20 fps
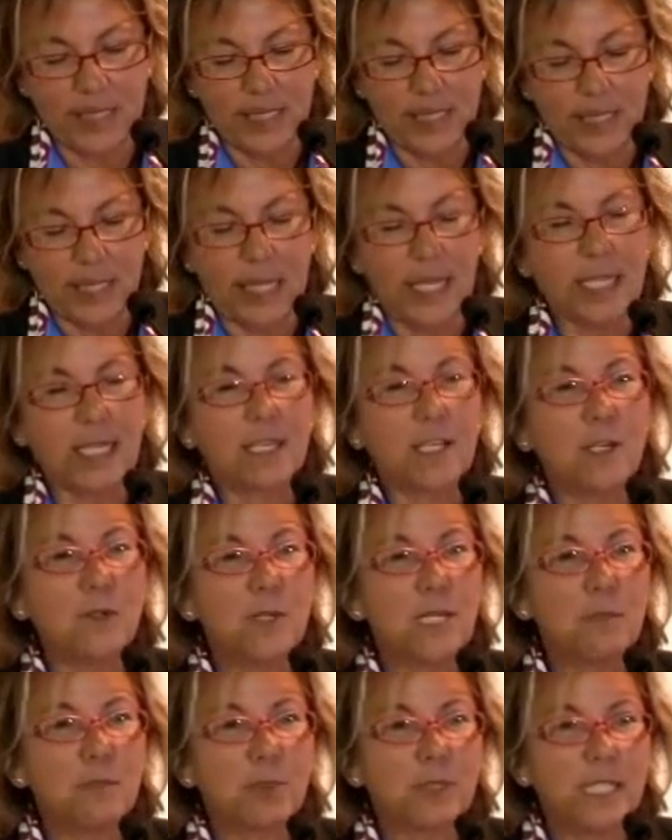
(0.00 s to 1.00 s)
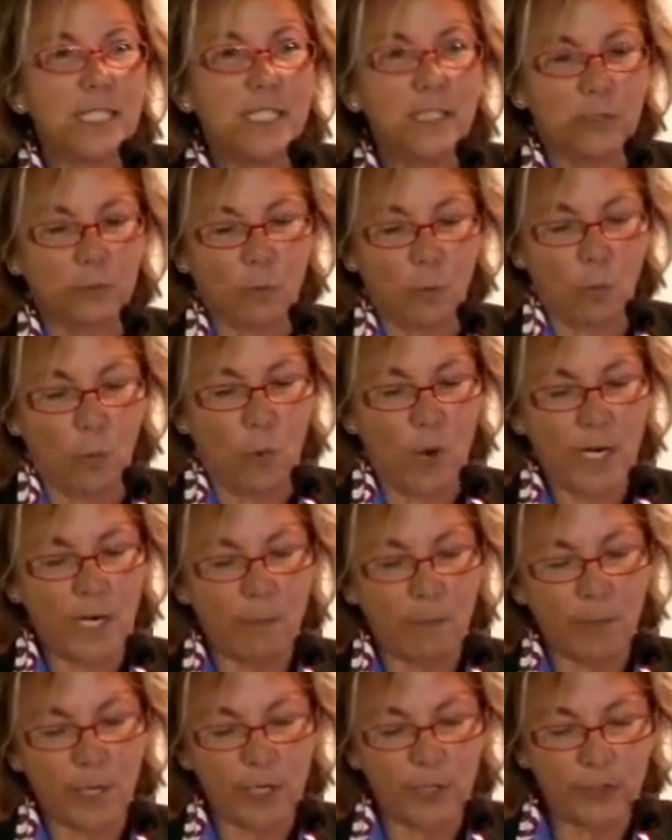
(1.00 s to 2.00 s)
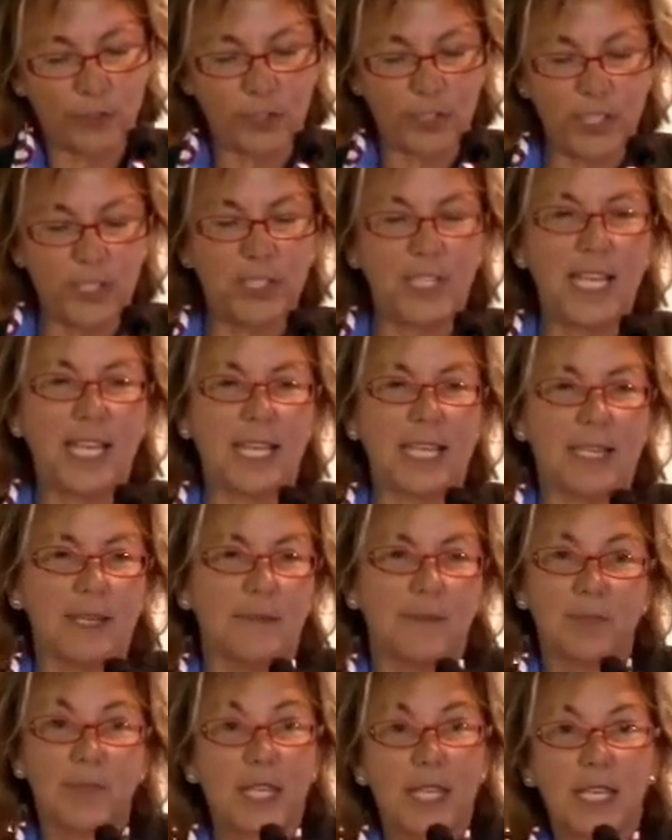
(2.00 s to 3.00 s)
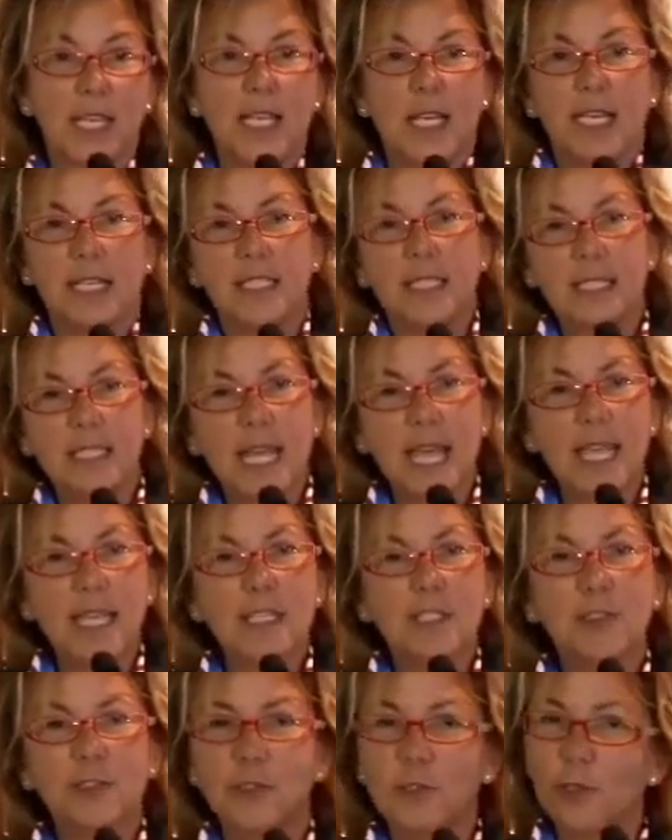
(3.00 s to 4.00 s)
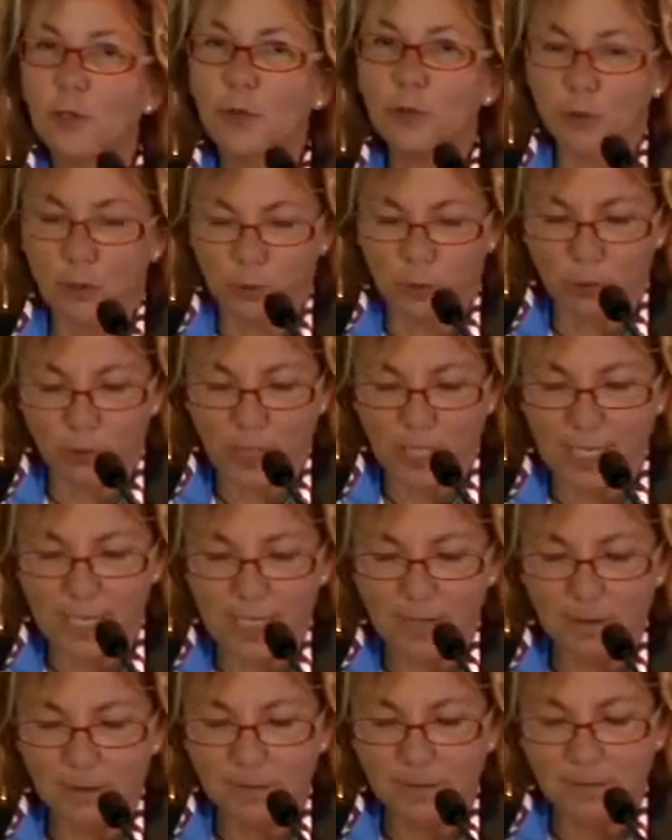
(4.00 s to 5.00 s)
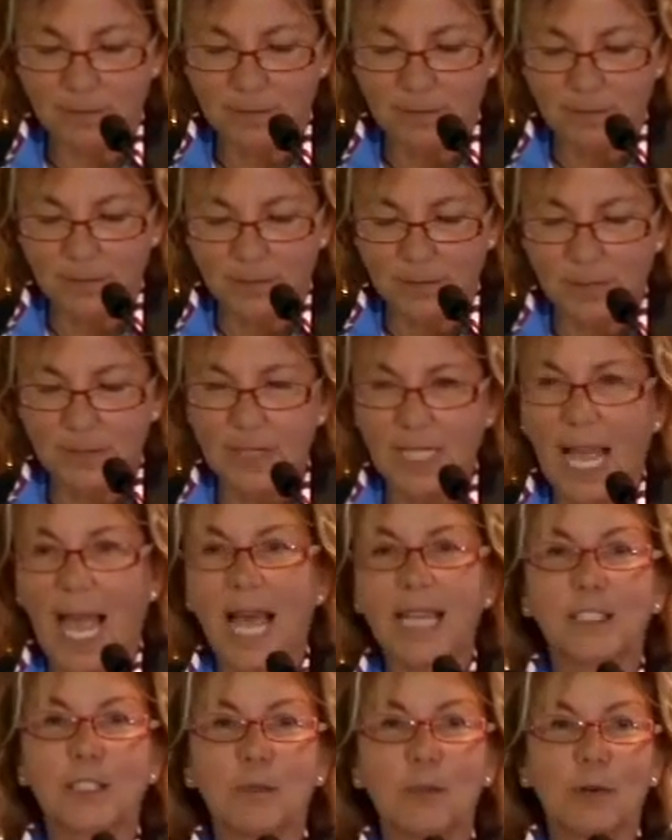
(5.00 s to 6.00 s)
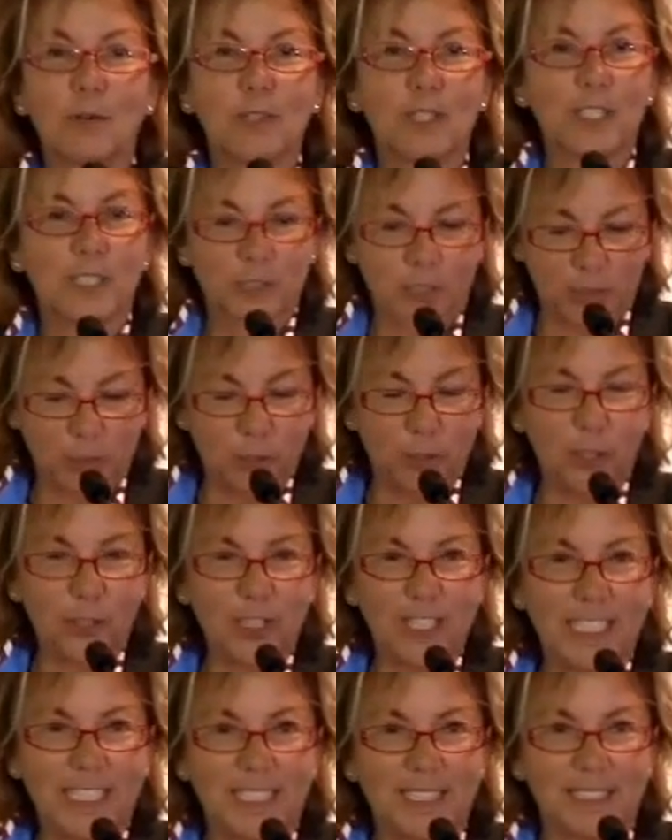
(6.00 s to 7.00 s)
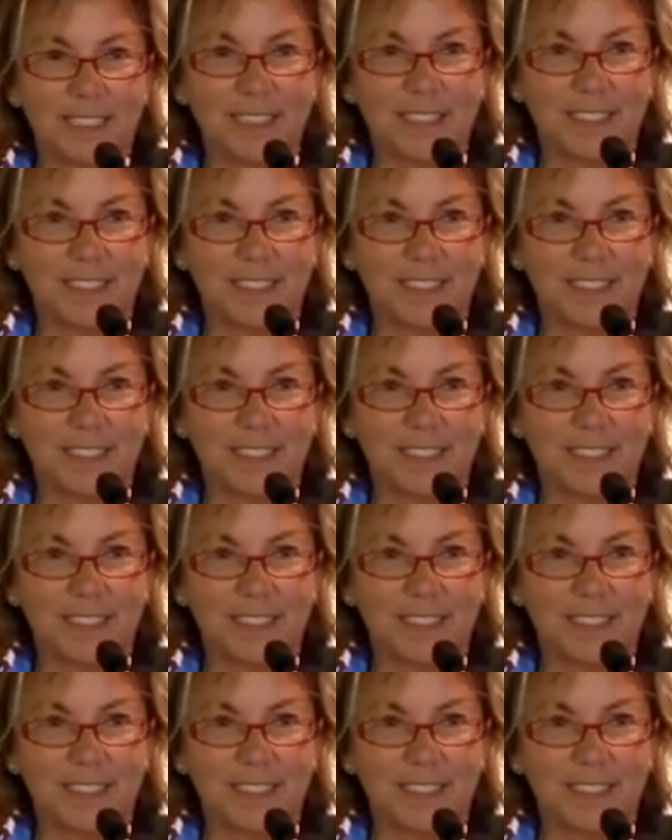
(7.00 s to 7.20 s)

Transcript: "I can only please one person a day. Today is not your day, and tomorrow doesn't look good either."